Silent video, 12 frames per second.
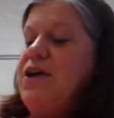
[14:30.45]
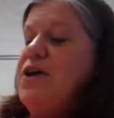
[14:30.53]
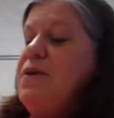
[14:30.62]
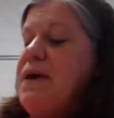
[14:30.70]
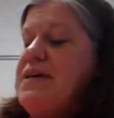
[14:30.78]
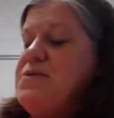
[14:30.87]

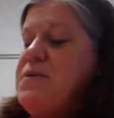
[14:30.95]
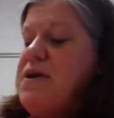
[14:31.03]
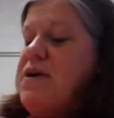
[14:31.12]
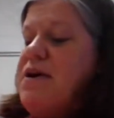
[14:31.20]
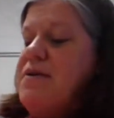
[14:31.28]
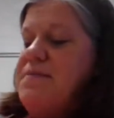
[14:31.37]
Goodbye,
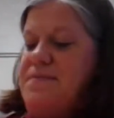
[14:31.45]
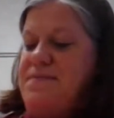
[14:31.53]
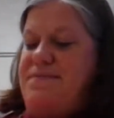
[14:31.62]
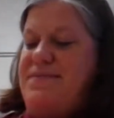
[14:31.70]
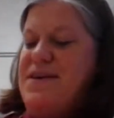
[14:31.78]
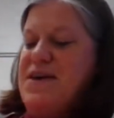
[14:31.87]
sweetheart.
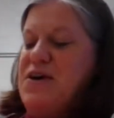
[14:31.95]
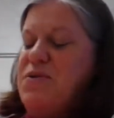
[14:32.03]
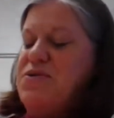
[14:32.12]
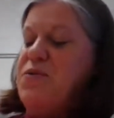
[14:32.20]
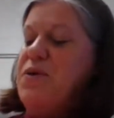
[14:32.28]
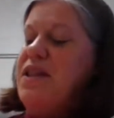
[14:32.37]

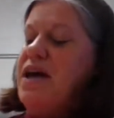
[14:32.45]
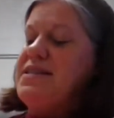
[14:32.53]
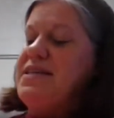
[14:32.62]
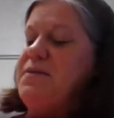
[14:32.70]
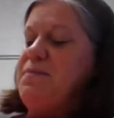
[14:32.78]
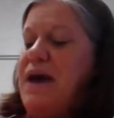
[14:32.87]
With a
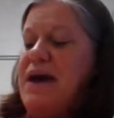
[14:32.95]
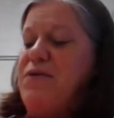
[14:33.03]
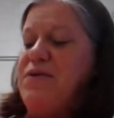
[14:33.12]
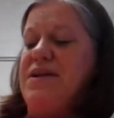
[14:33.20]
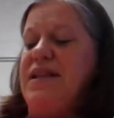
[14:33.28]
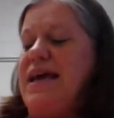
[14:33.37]
reluctant
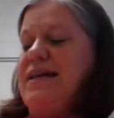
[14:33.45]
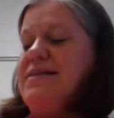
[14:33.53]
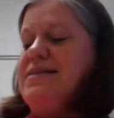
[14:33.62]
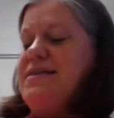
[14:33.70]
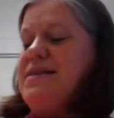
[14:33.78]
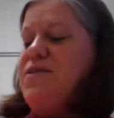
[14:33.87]
backward
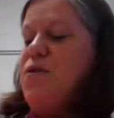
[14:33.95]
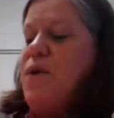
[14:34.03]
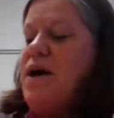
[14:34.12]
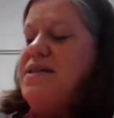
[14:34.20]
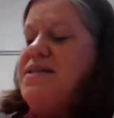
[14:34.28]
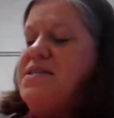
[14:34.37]
glance, the
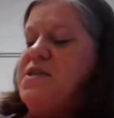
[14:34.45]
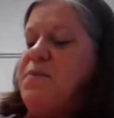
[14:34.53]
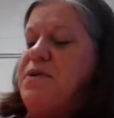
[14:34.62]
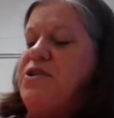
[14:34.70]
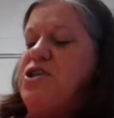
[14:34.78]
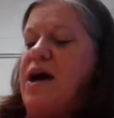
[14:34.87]
well
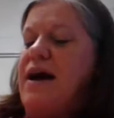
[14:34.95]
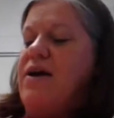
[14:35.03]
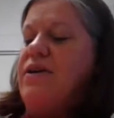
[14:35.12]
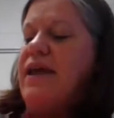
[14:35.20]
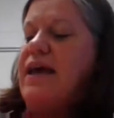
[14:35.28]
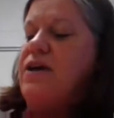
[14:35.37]
disciplined
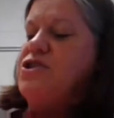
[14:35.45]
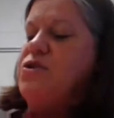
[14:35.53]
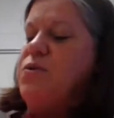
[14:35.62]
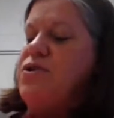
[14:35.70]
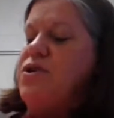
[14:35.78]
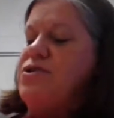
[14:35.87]
child held
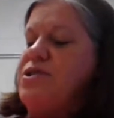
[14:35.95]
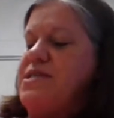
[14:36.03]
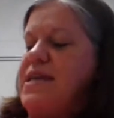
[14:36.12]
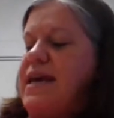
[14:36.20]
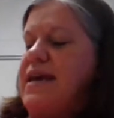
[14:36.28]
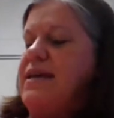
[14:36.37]
to her
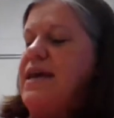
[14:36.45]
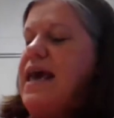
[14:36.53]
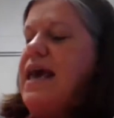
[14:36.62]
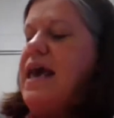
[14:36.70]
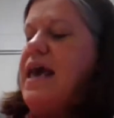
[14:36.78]
nurse's hand